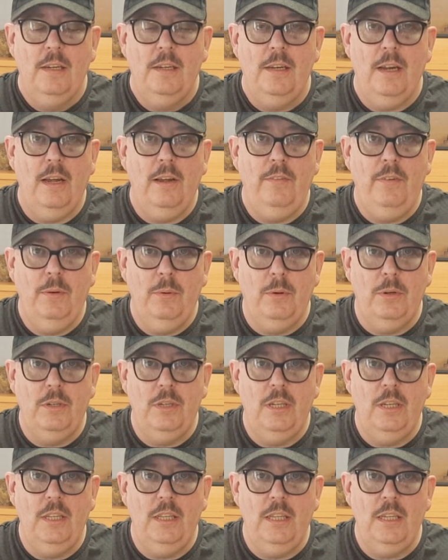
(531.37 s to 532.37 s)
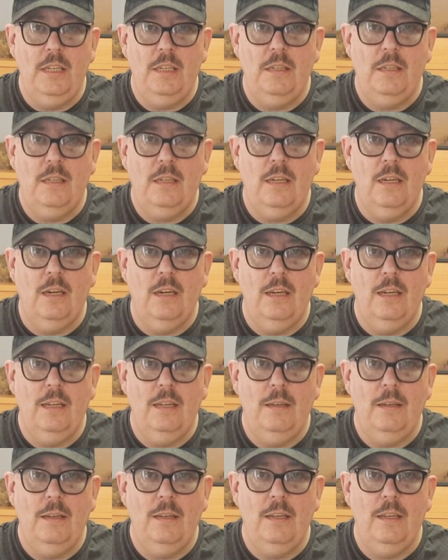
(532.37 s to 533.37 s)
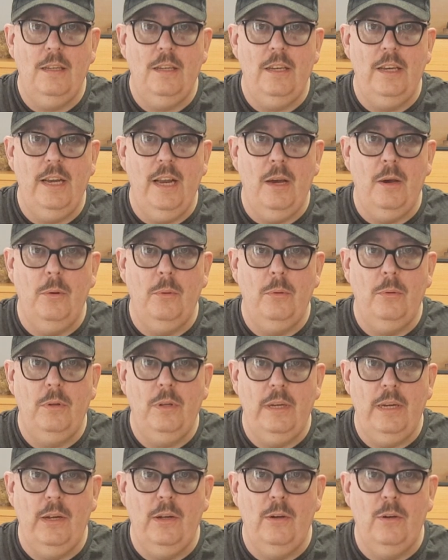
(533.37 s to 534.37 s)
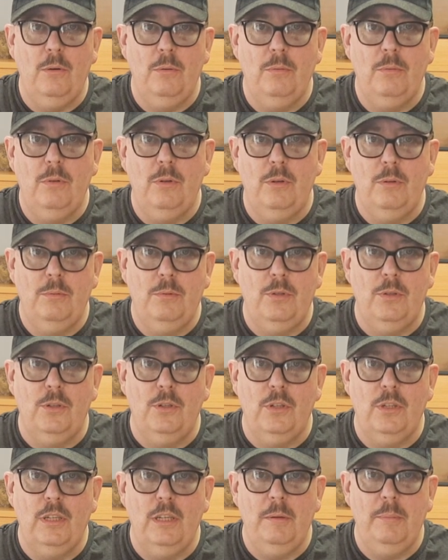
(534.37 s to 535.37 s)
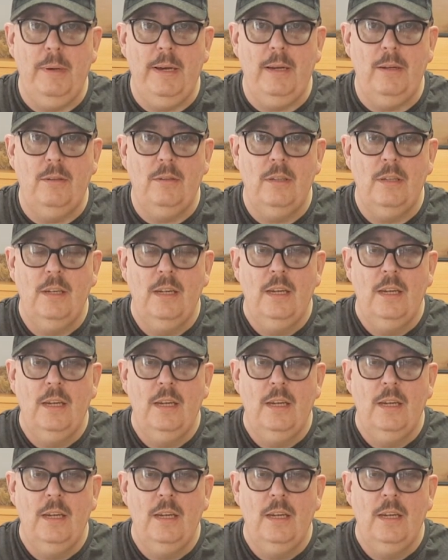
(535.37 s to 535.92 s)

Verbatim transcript: So if you're watching this guy and you know you know what I'm talking about,